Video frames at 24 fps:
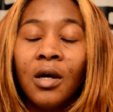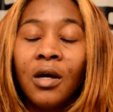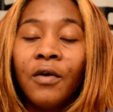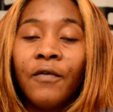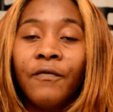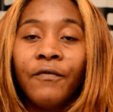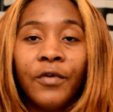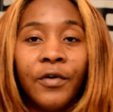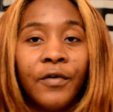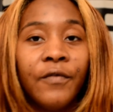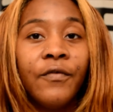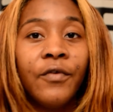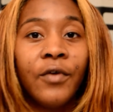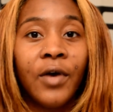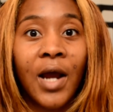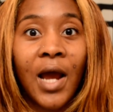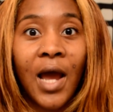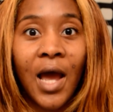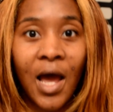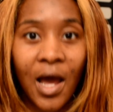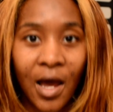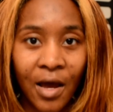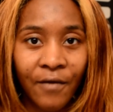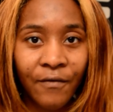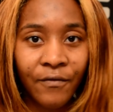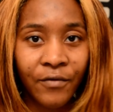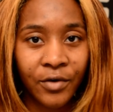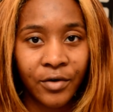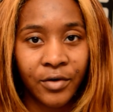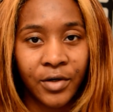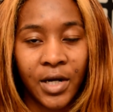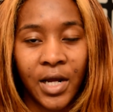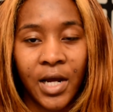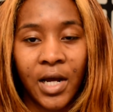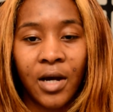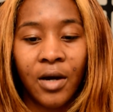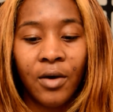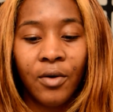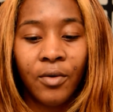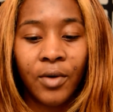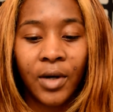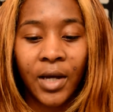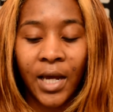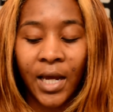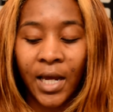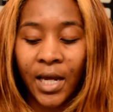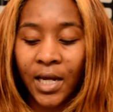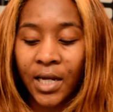for forever now,
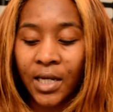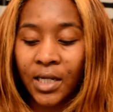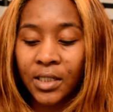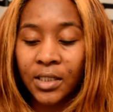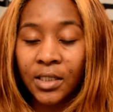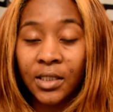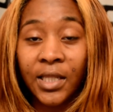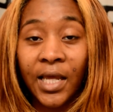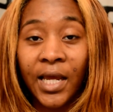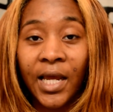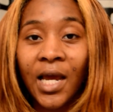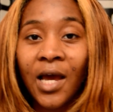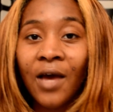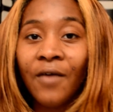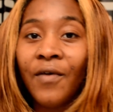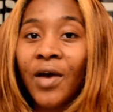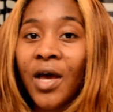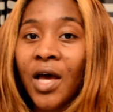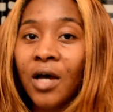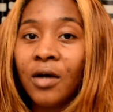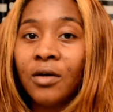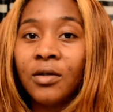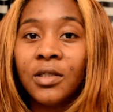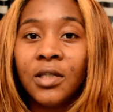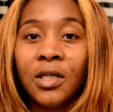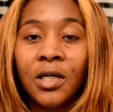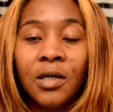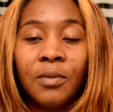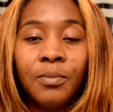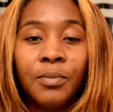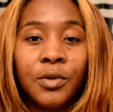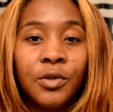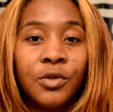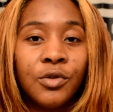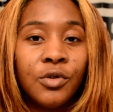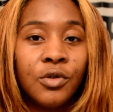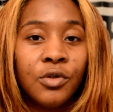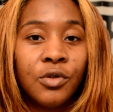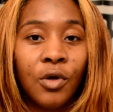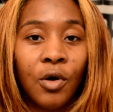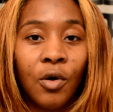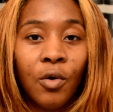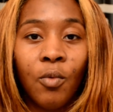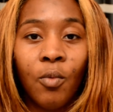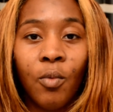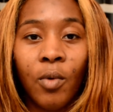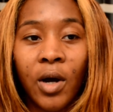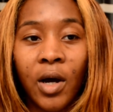and they have held up
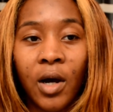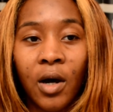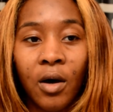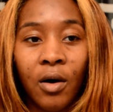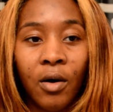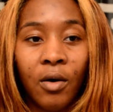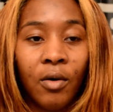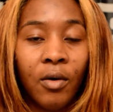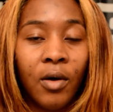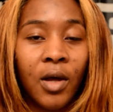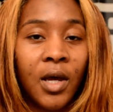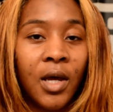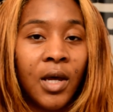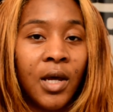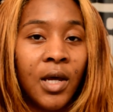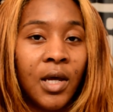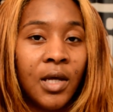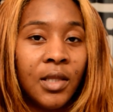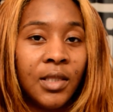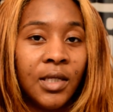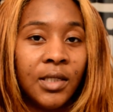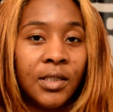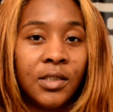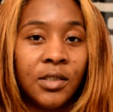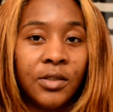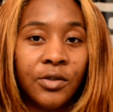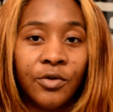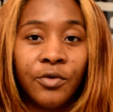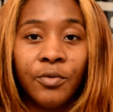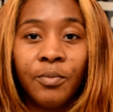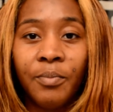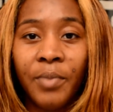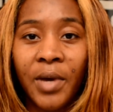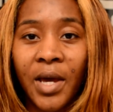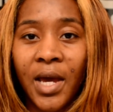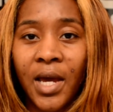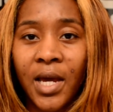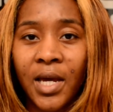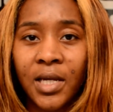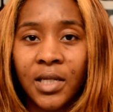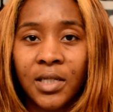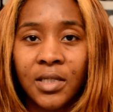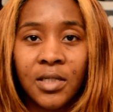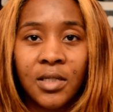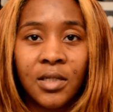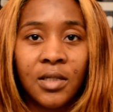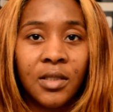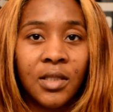so well. They still
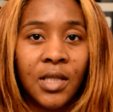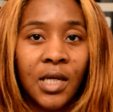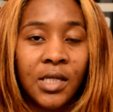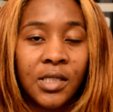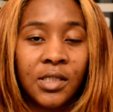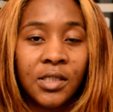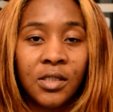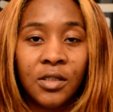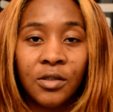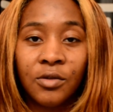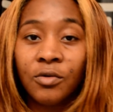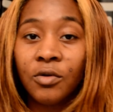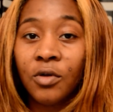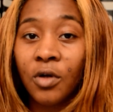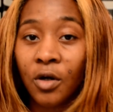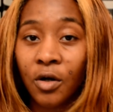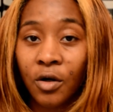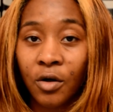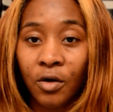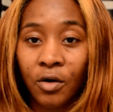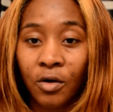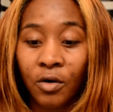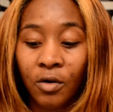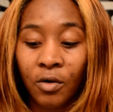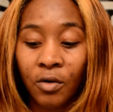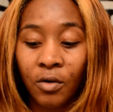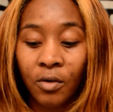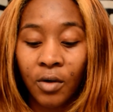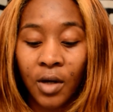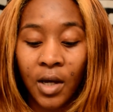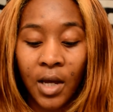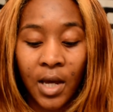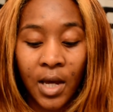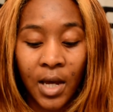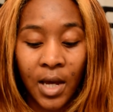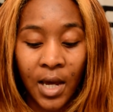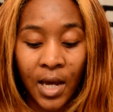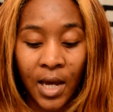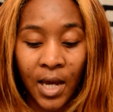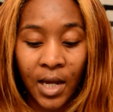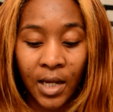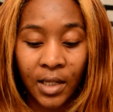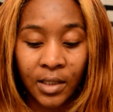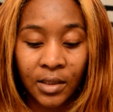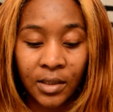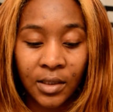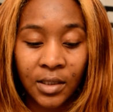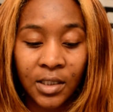bend, they still curl,
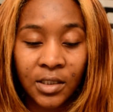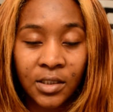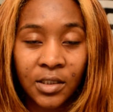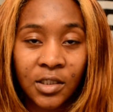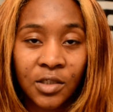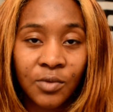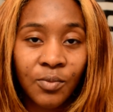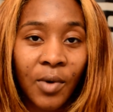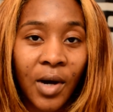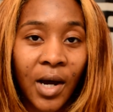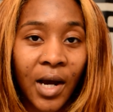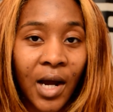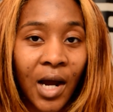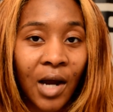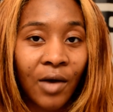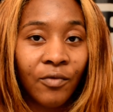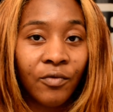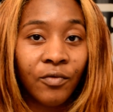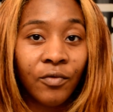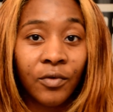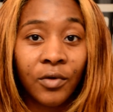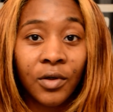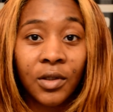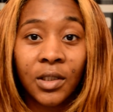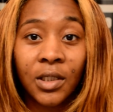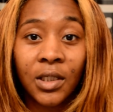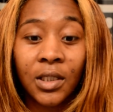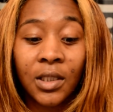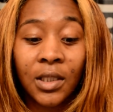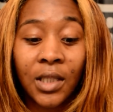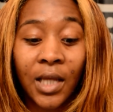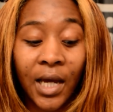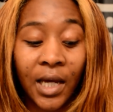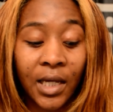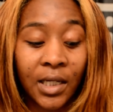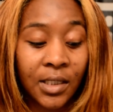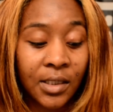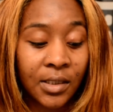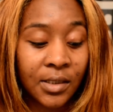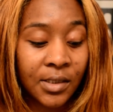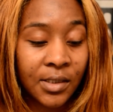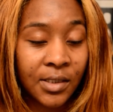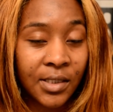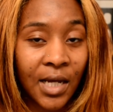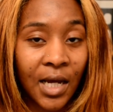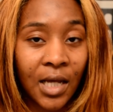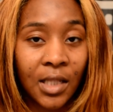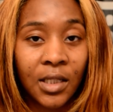and this is why I really like
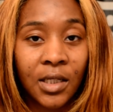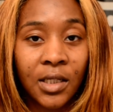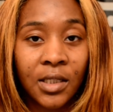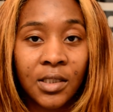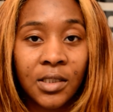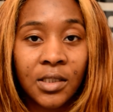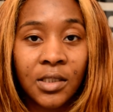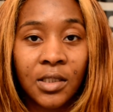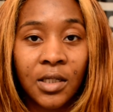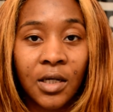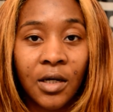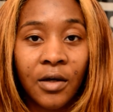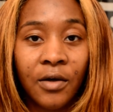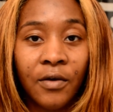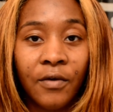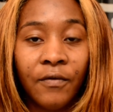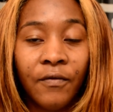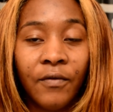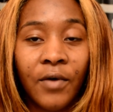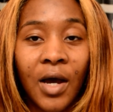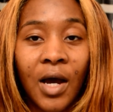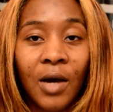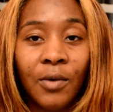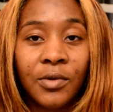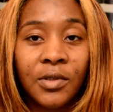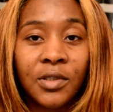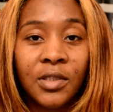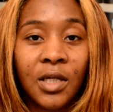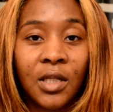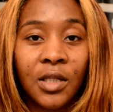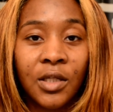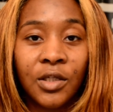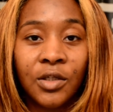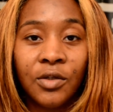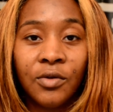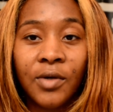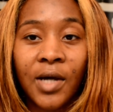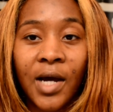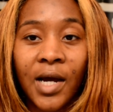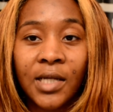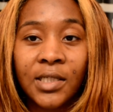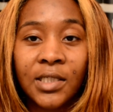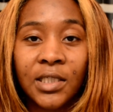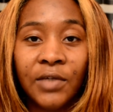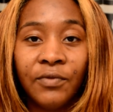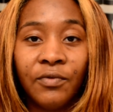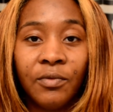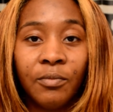Sally's stuff. I was telling you
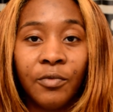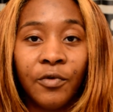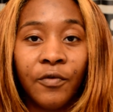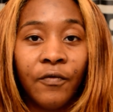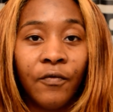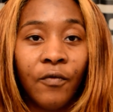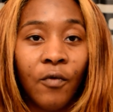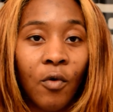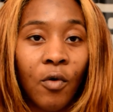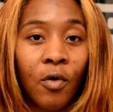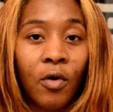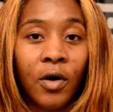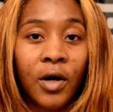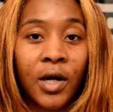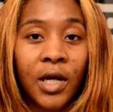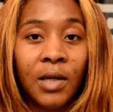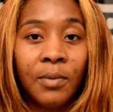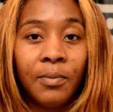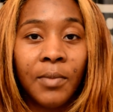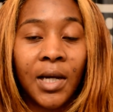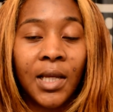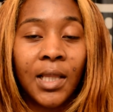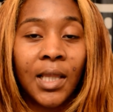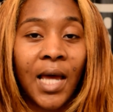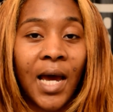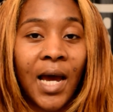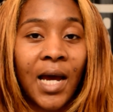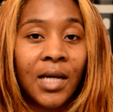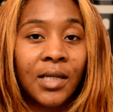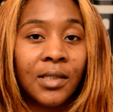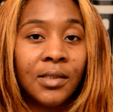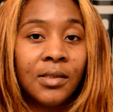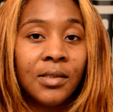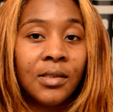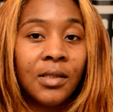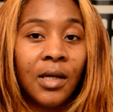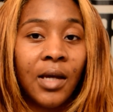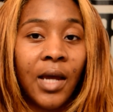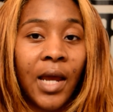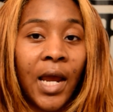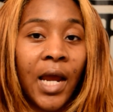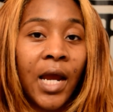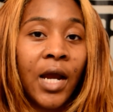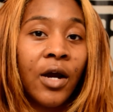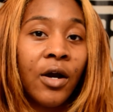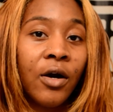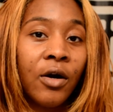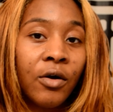guys even before in my last
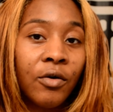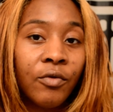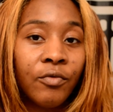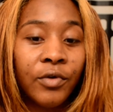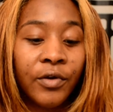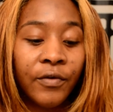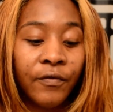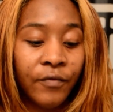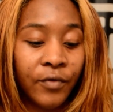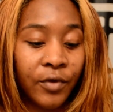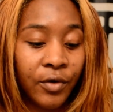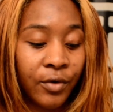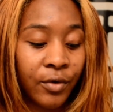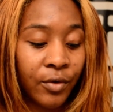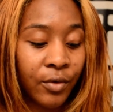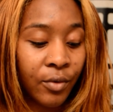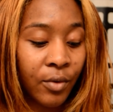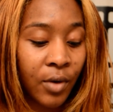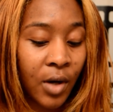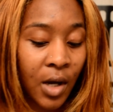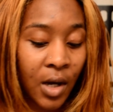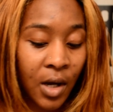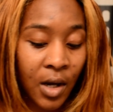hair review